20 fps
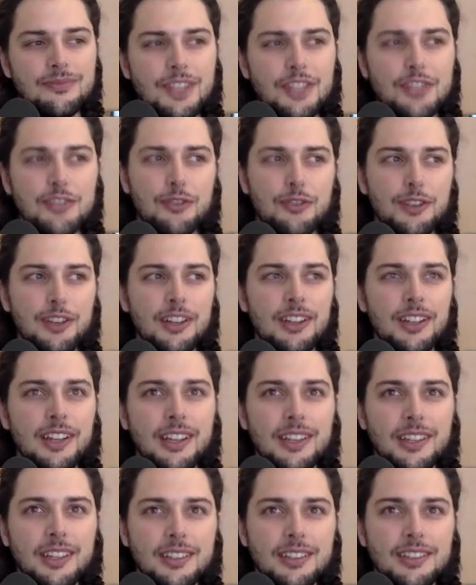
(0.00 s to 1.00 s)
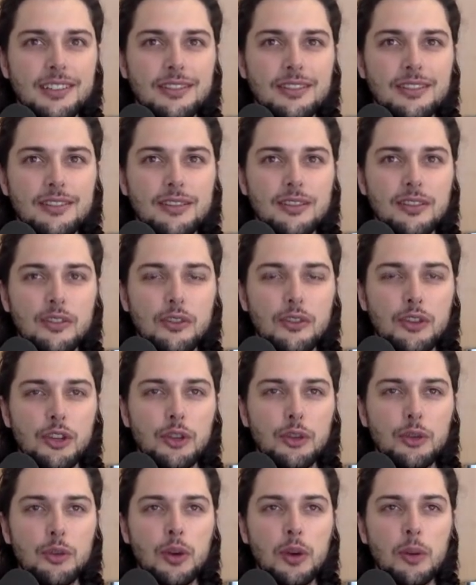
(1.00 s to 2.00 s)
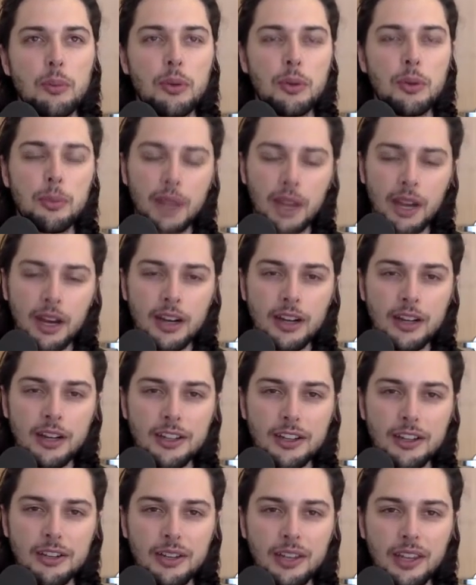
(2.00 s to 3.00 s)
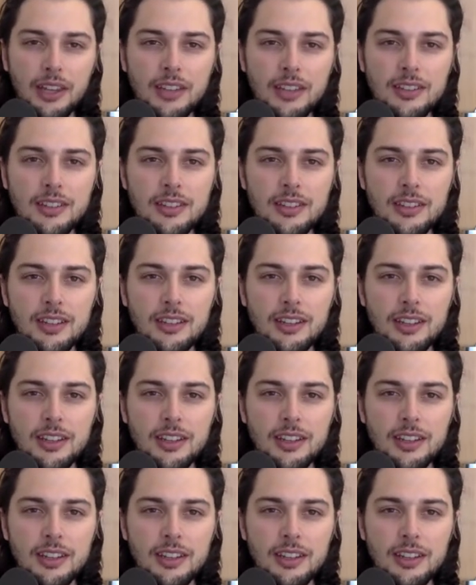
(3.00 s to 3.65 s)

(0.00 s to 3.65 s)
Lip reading: Did you feel like you were prepared going into